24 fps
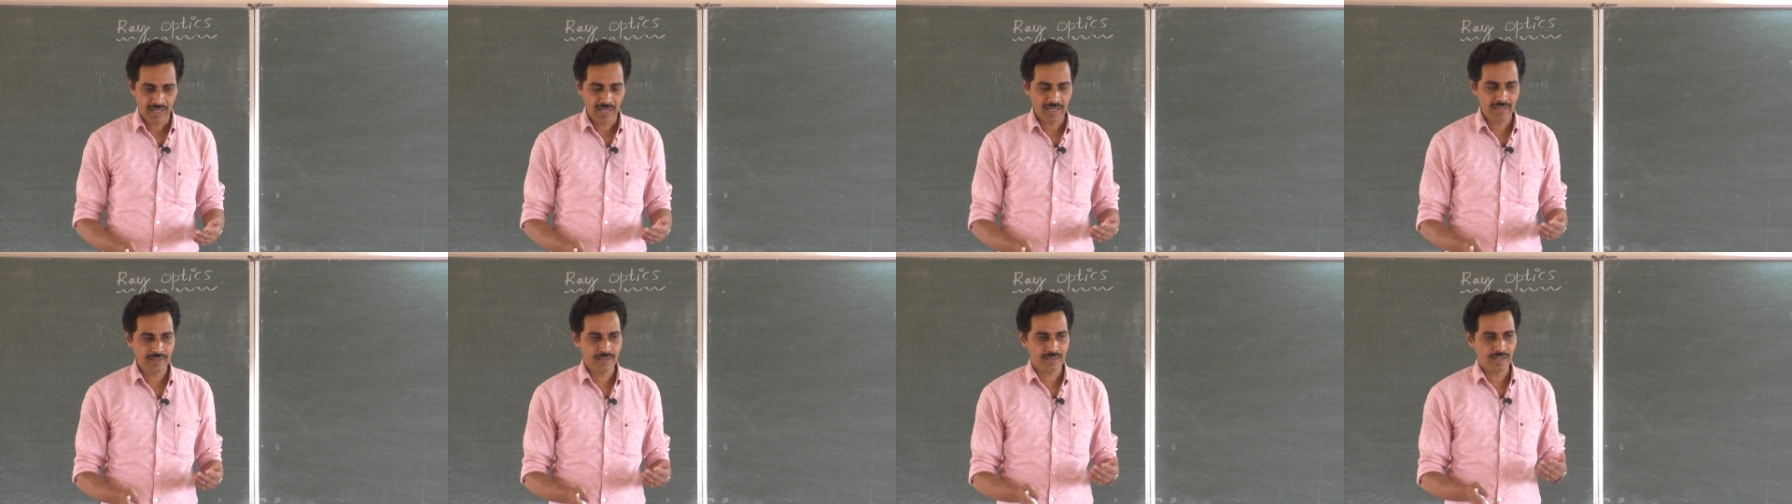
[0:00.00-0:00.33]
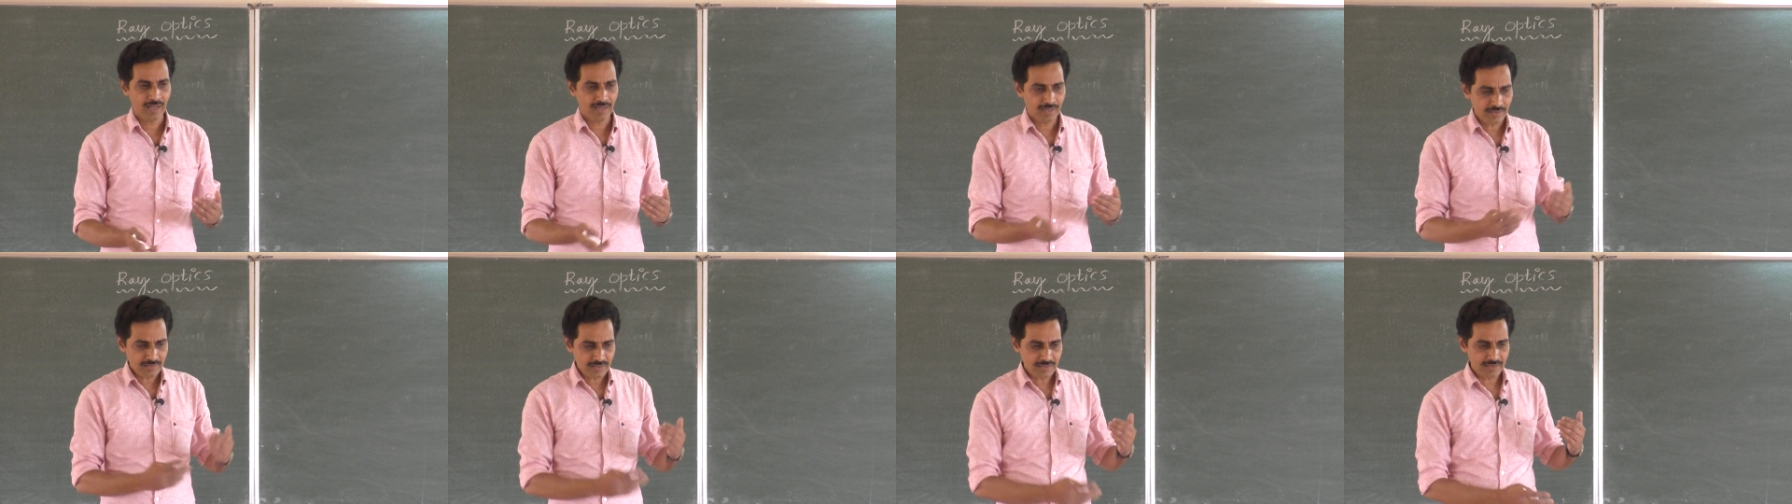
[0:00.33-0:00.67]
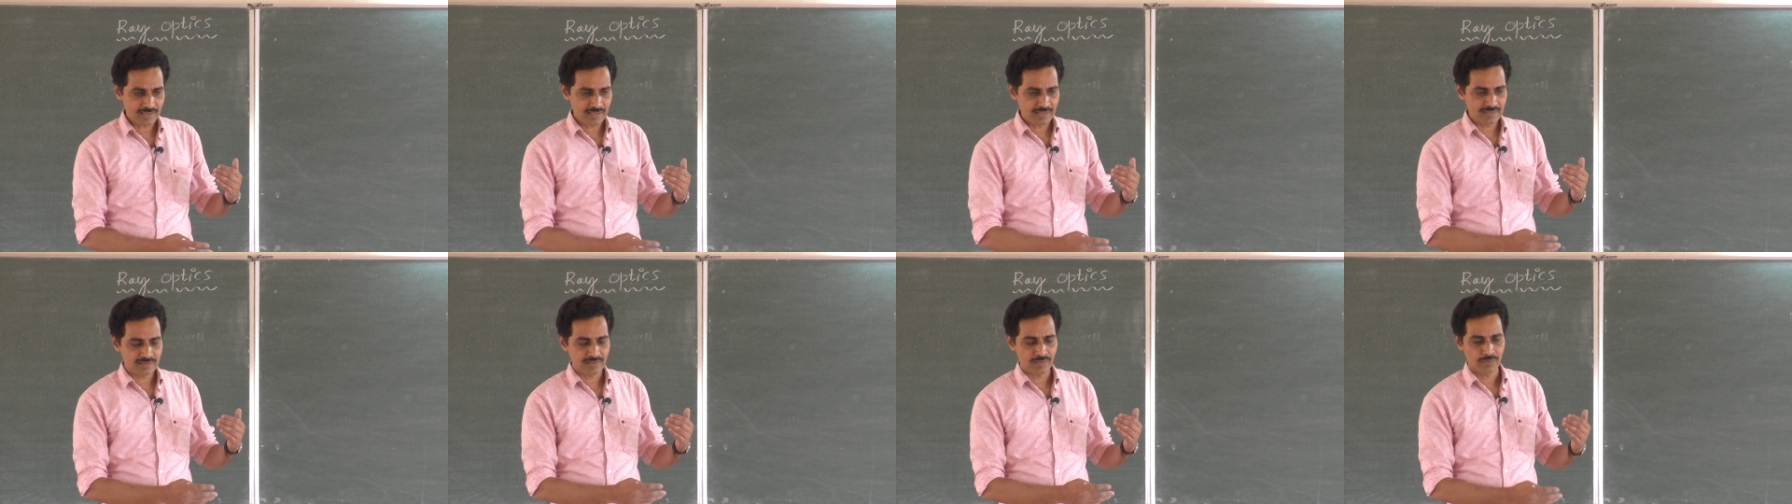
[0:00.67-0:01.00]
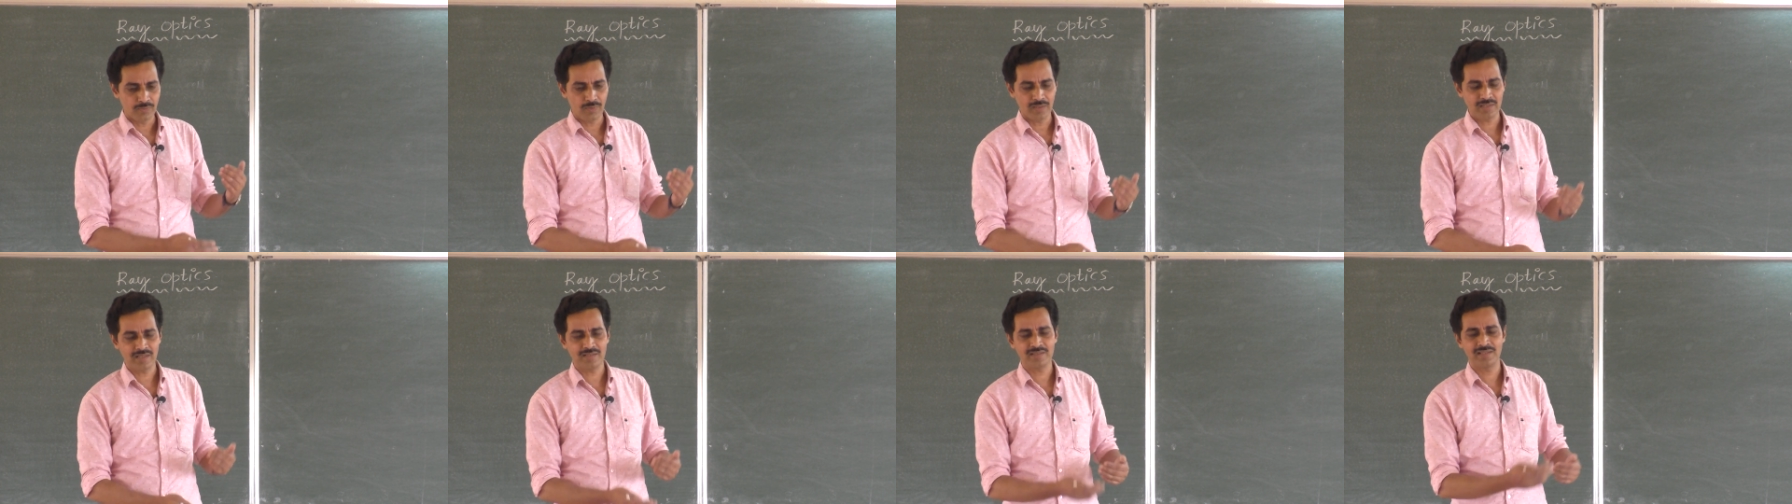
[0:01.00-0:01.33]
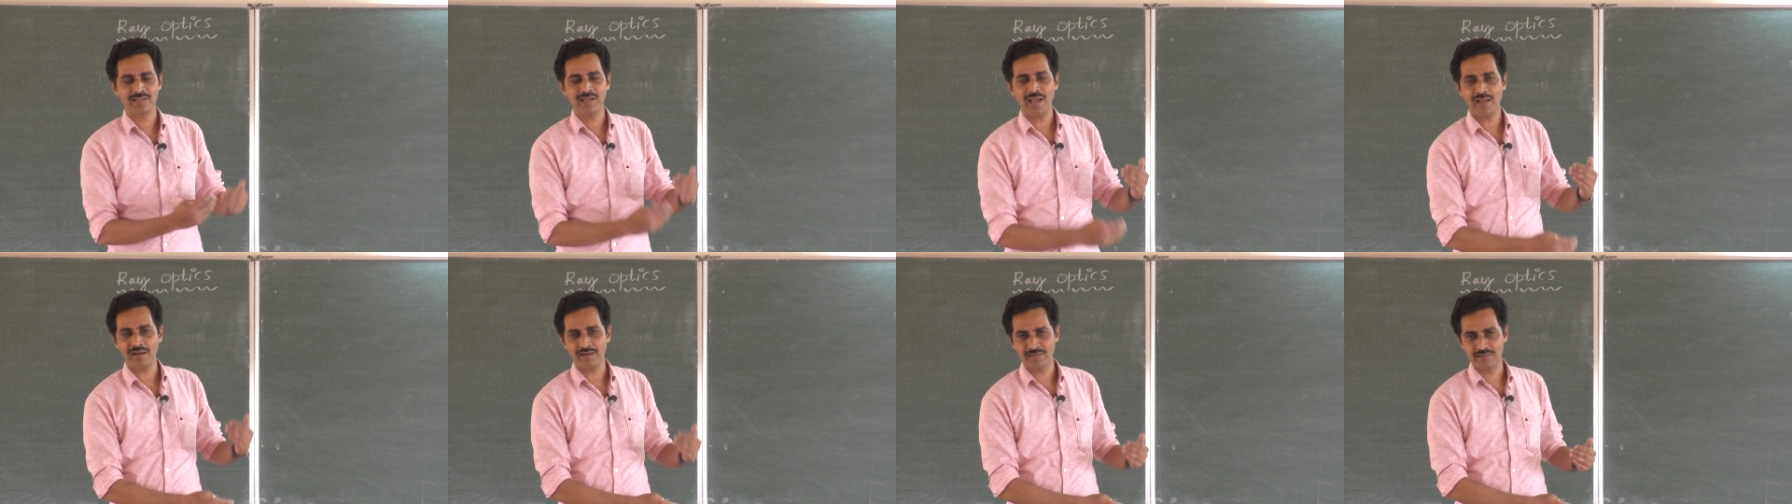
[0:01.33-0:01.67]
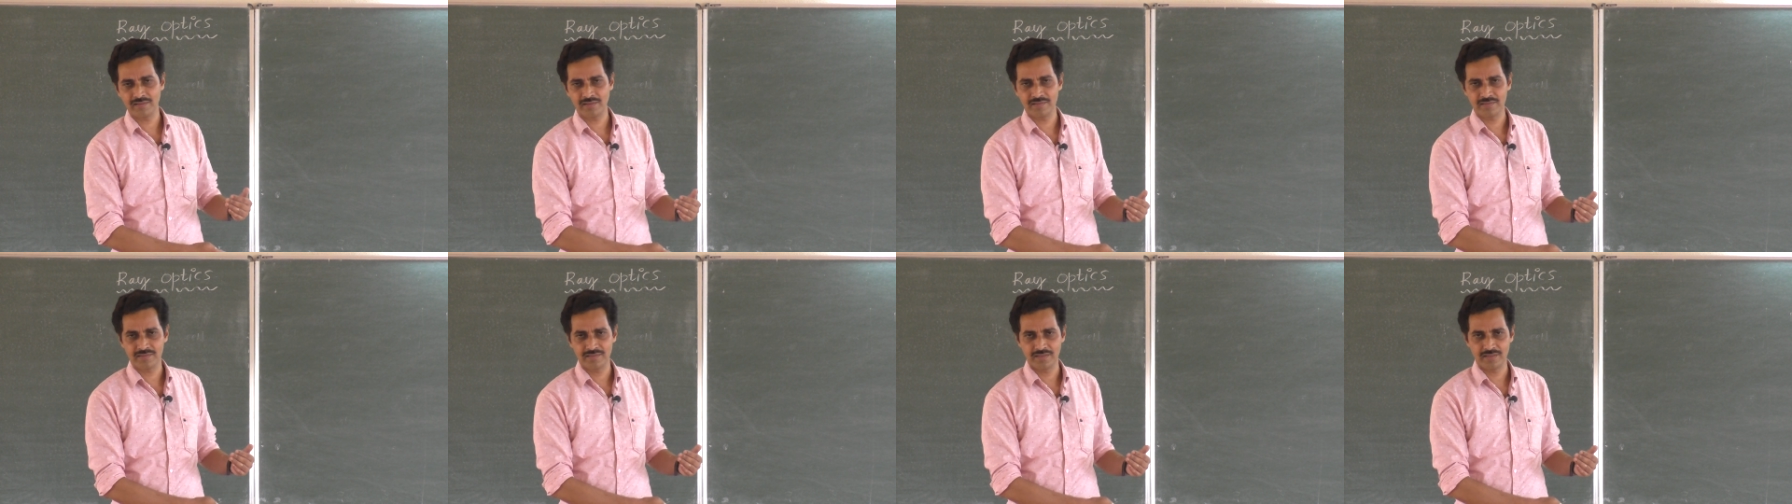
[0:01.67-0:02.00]
and another is what are the
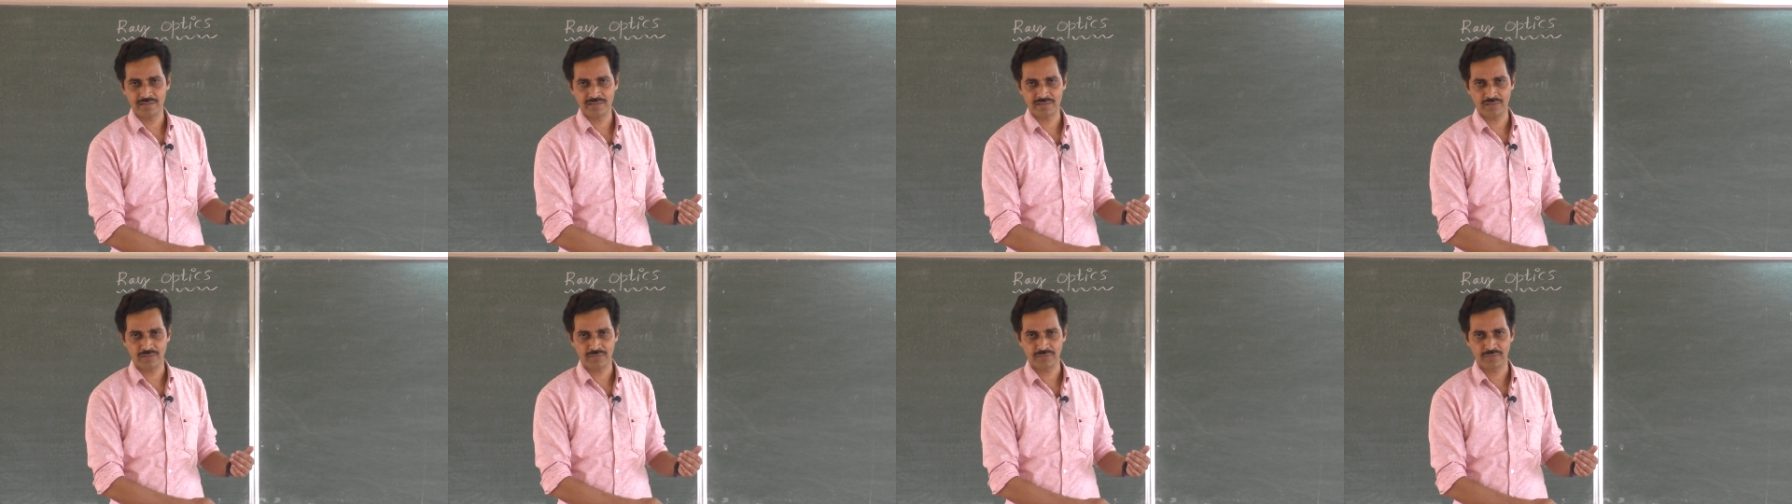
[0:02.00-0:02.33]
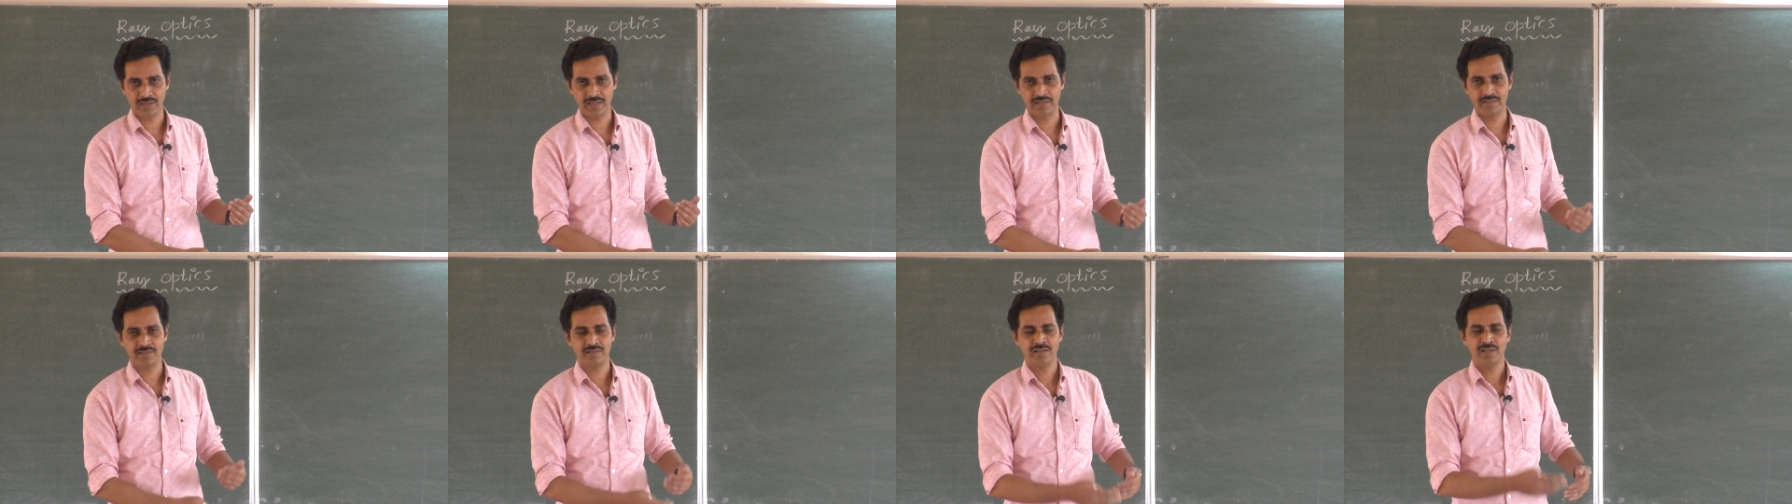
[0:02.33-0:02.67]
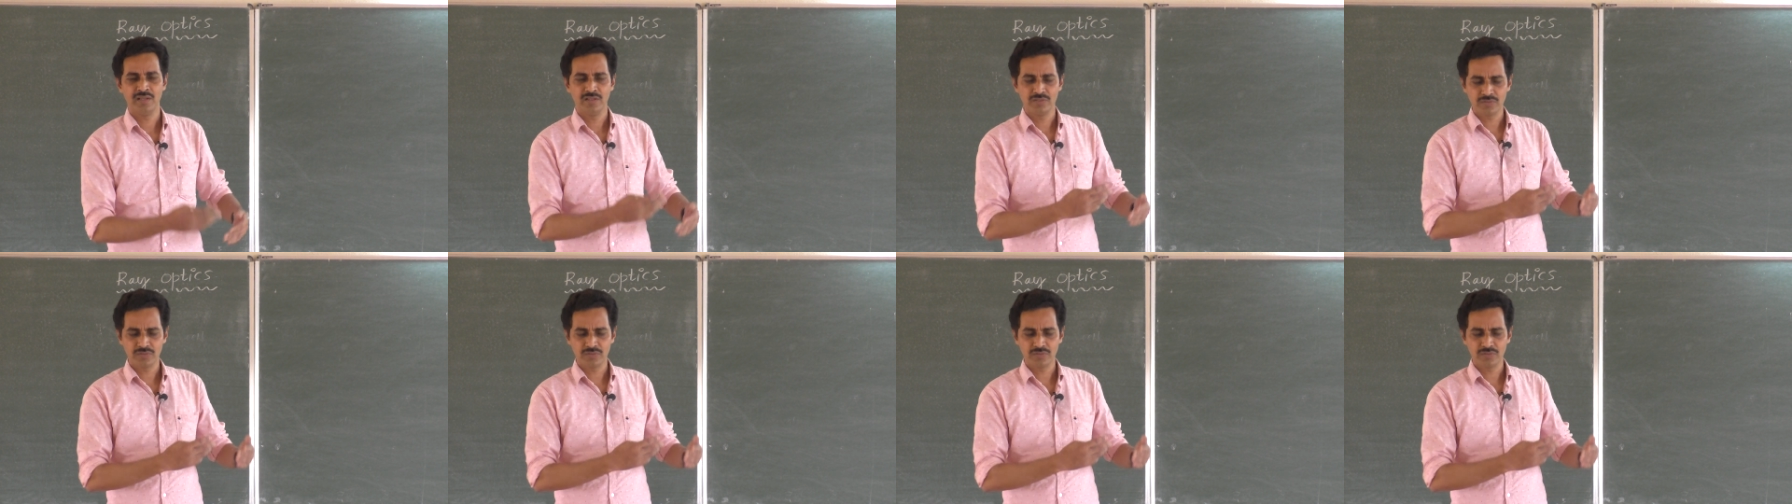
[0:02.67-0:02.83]
characteristics of light.